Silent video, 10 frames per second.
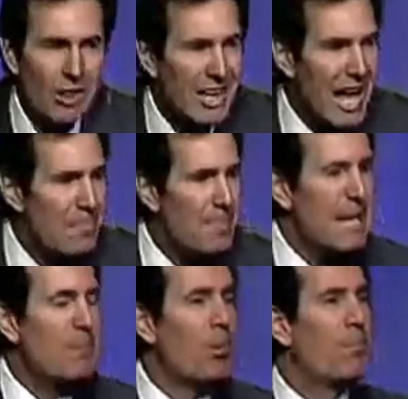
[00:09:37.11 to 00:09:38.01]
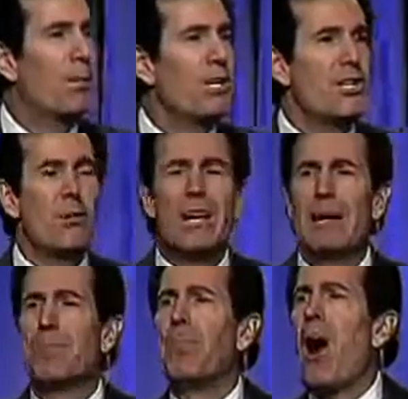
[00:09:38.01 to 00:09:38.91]
let people put you in a
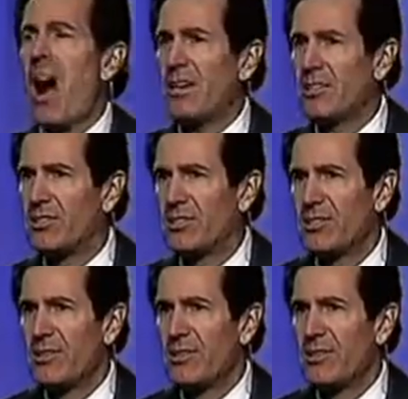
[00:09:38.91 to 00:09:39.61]
box.